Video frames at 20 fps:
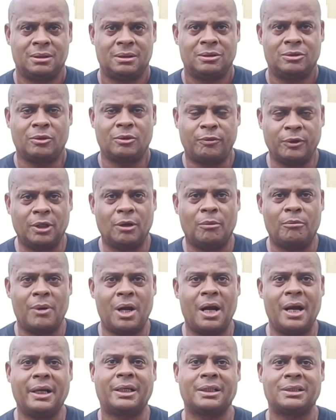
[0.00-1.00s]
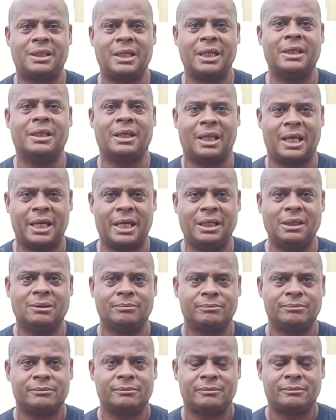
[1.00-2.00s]
So if in America it's getting late,
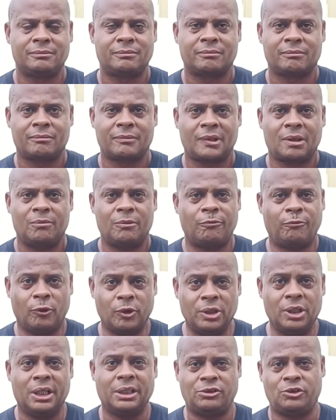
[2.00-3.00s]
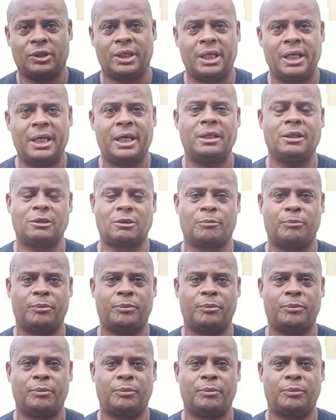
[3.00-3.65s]
before you let your head hit the